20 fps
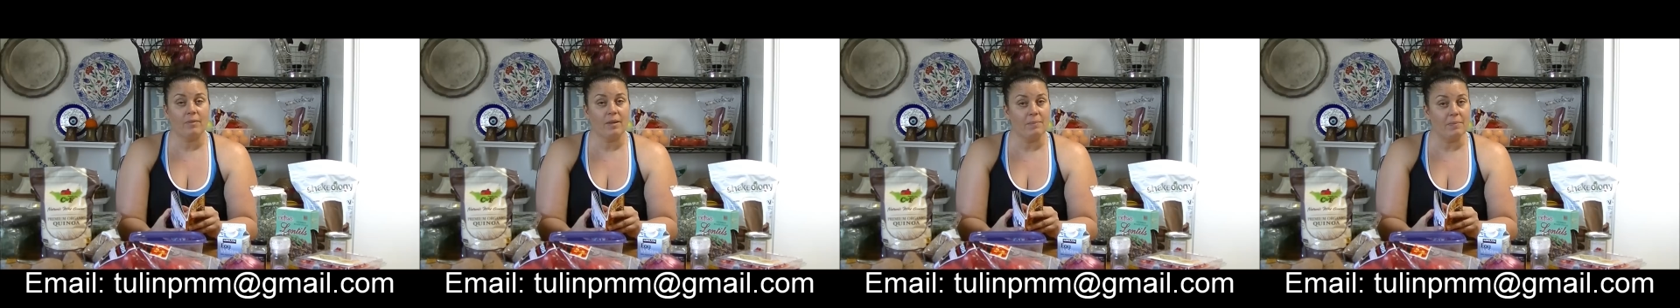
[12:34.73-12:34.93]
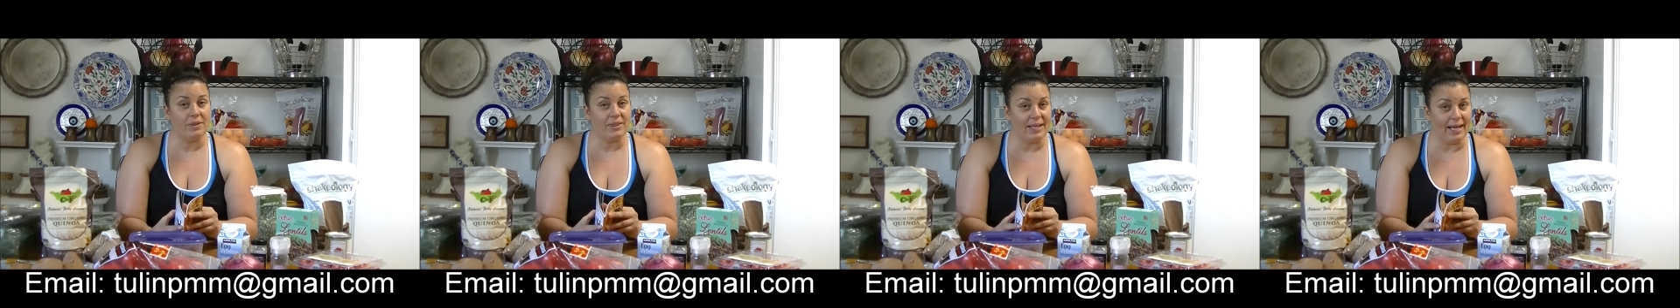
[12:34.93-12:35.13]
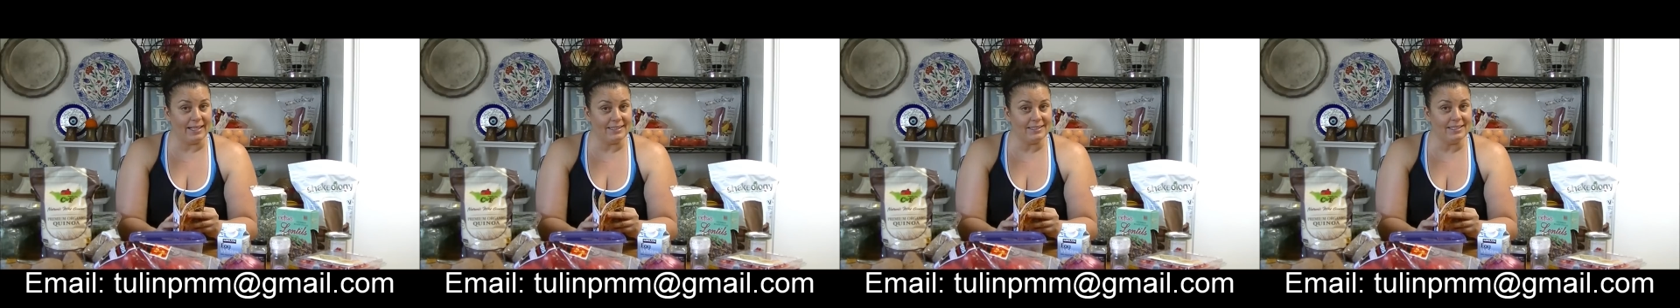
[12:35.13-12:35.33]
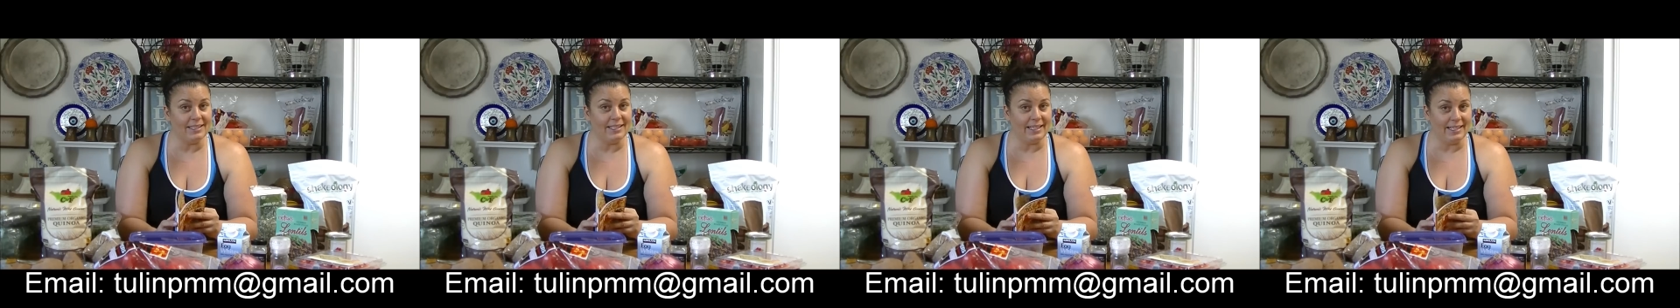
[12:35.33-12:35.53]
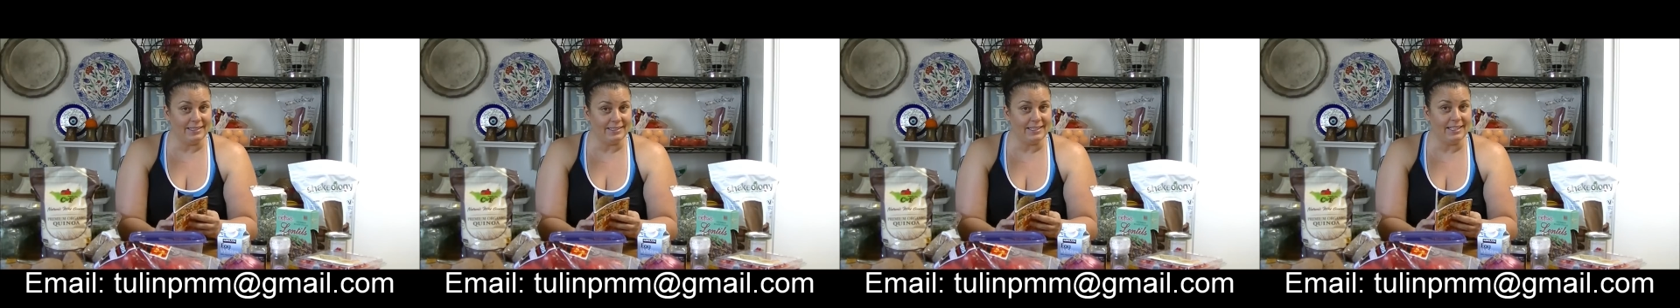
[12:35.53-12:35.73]
But that's an
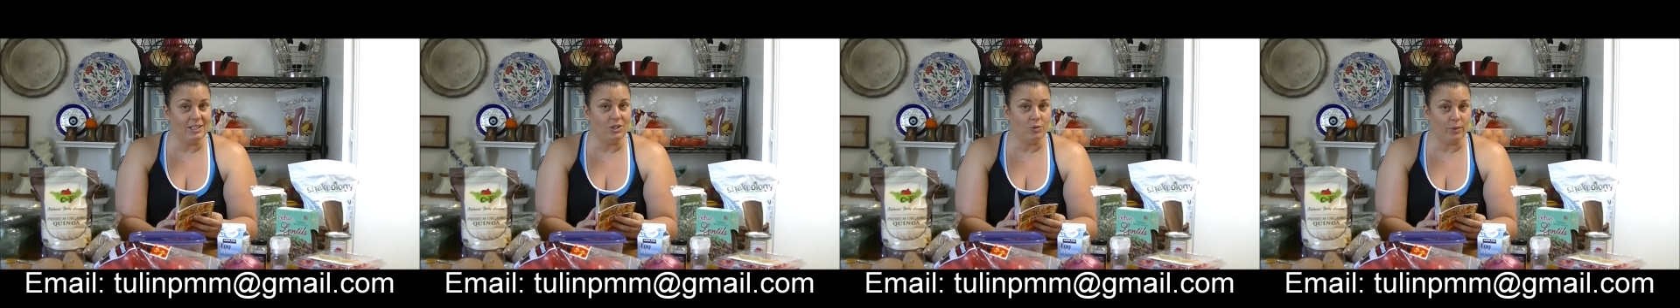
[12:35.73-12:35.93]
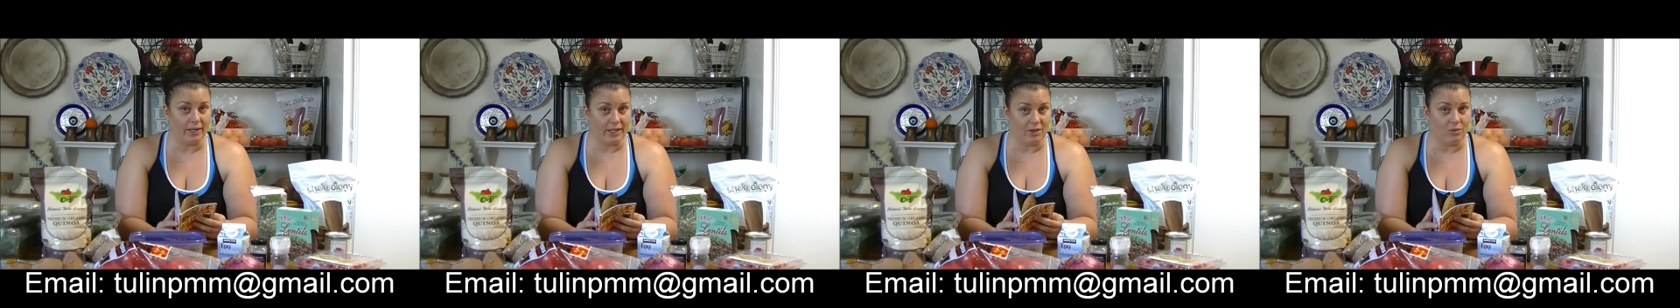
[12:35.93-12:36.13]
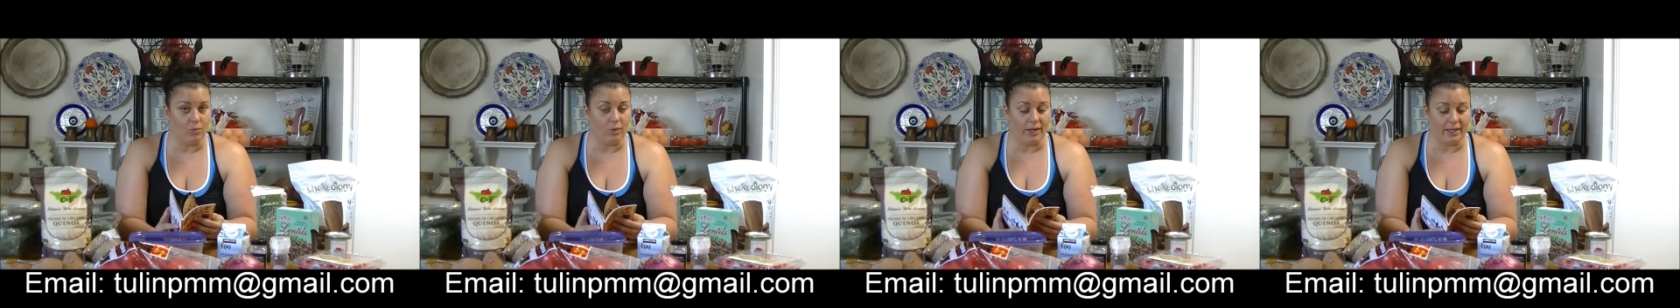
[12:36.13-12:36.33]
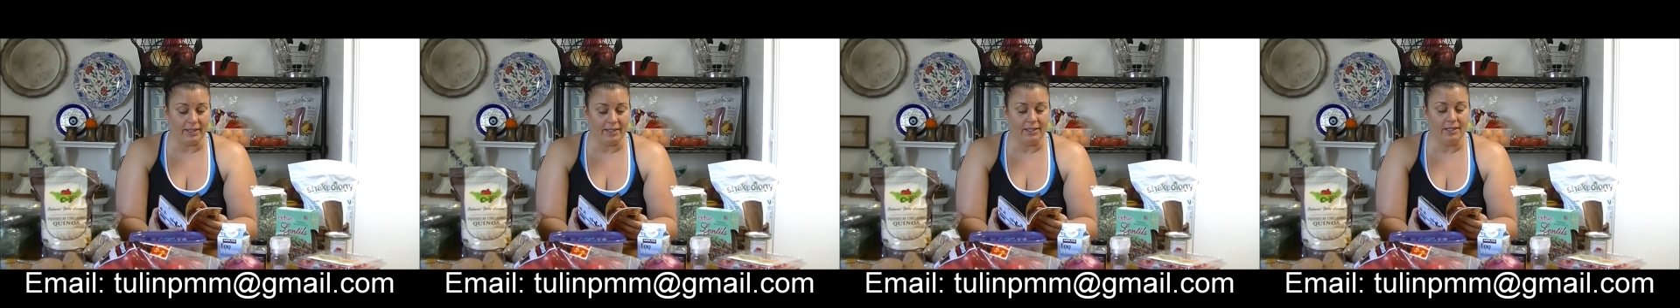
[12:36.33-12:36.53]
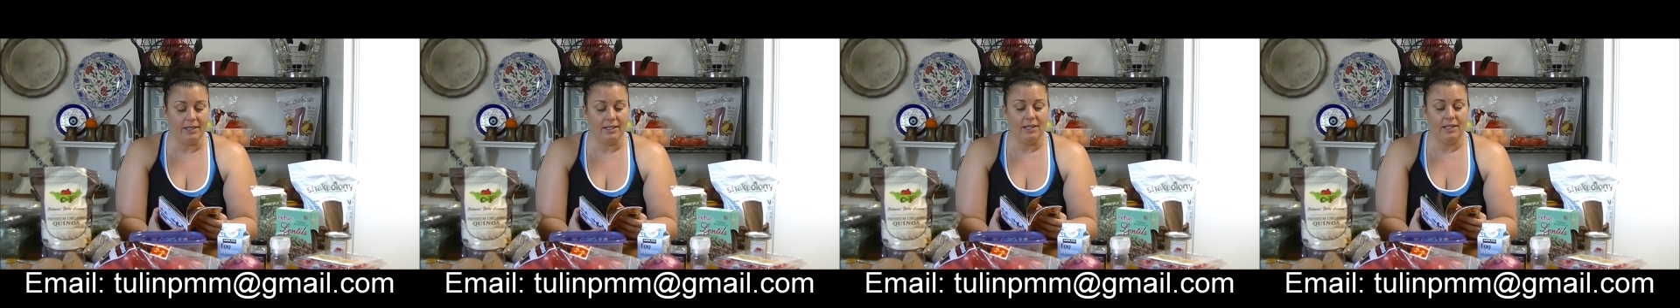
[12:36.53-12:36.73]
easy, quick
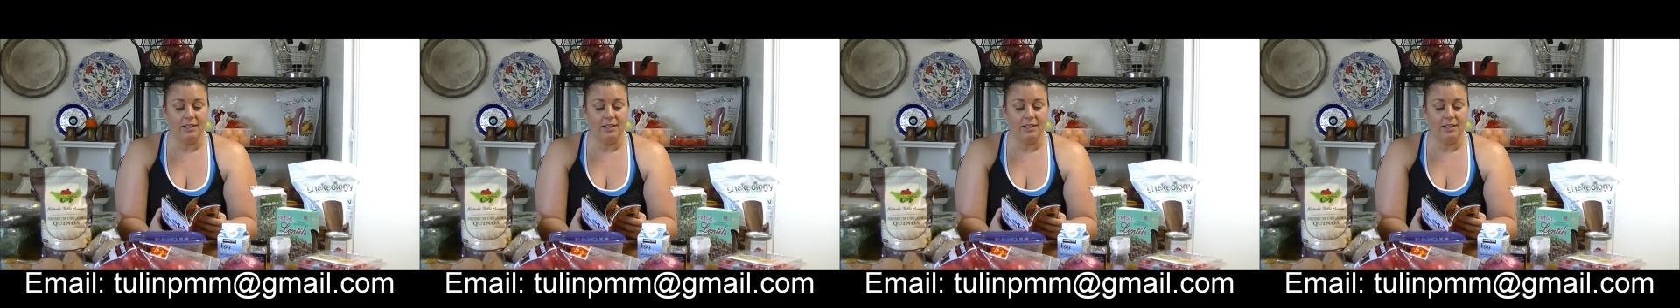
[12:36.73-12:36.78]
one